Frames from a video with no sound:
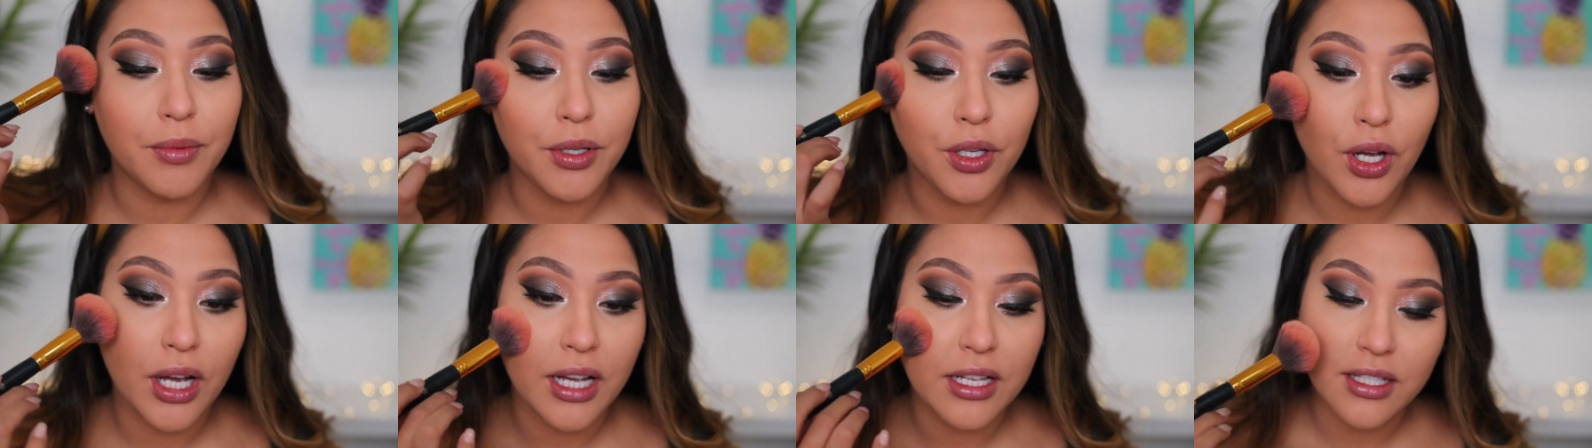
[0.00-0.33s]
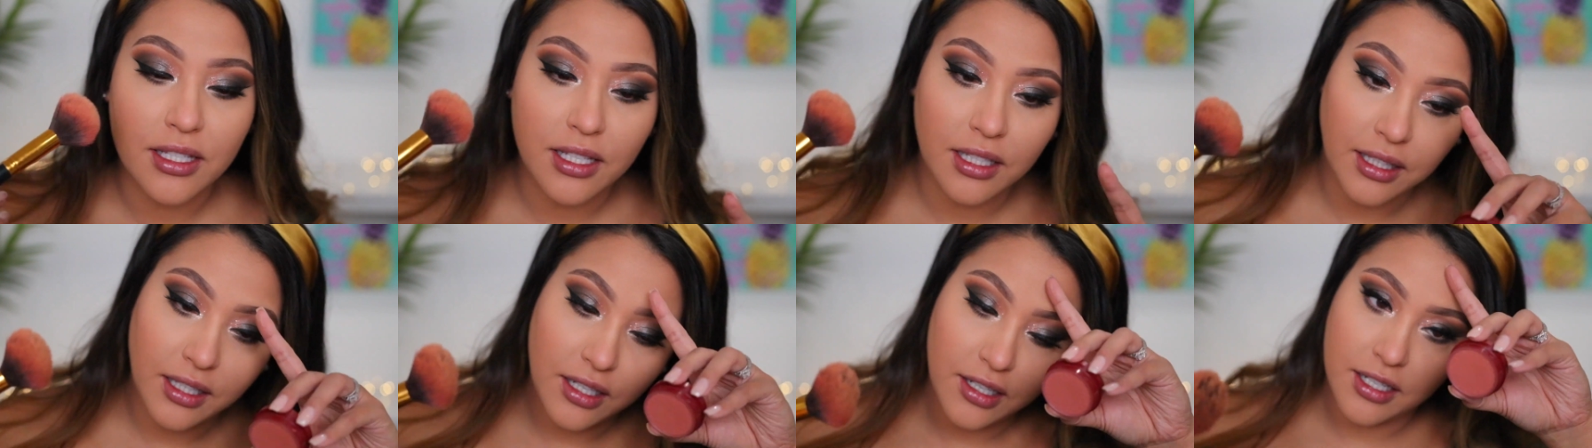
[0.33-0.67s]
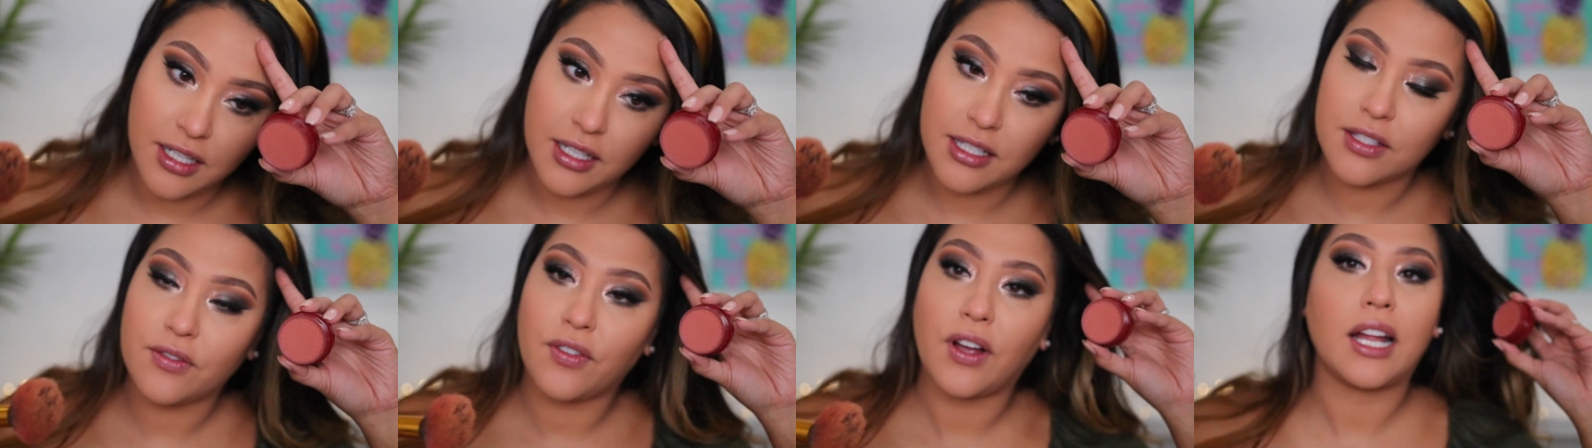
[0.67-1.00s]
You guys, the look
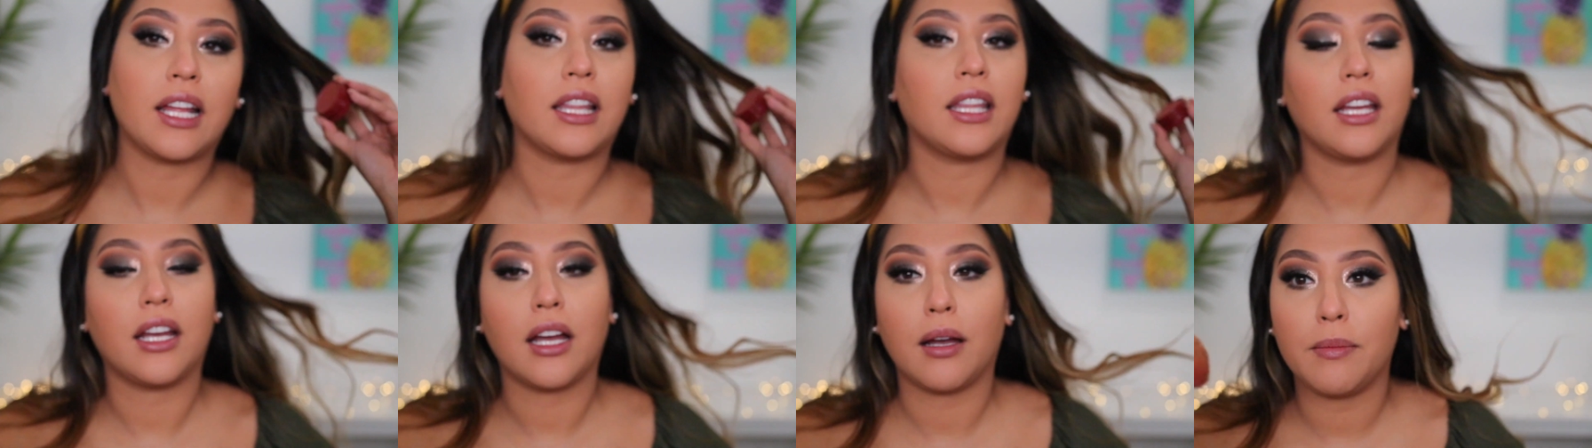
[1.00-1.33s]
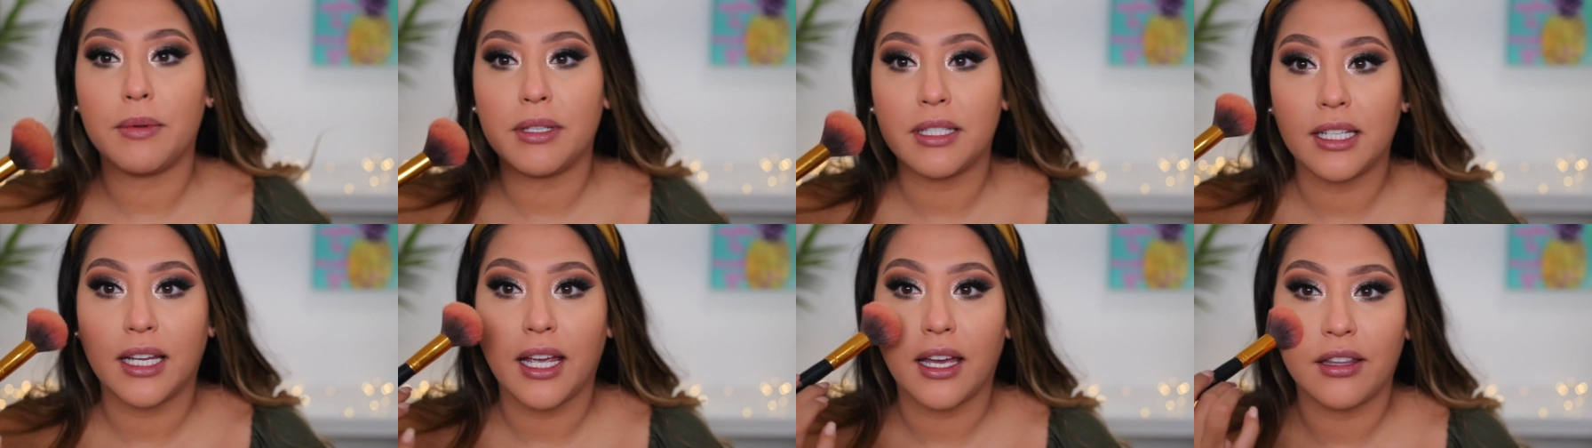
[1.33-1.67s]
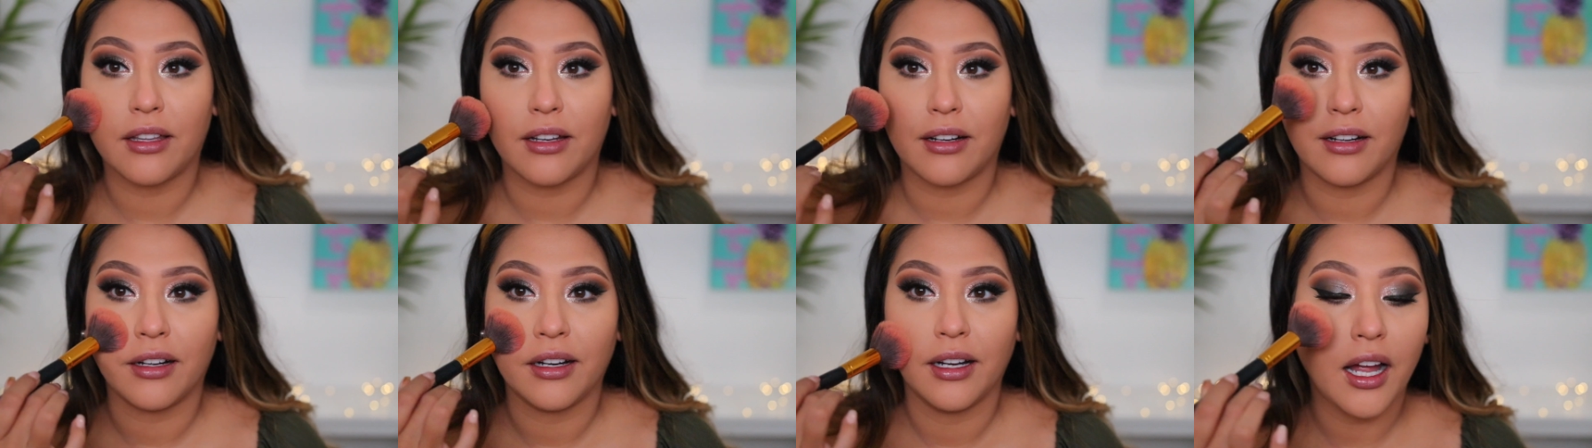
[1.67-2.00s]
is finally coming together.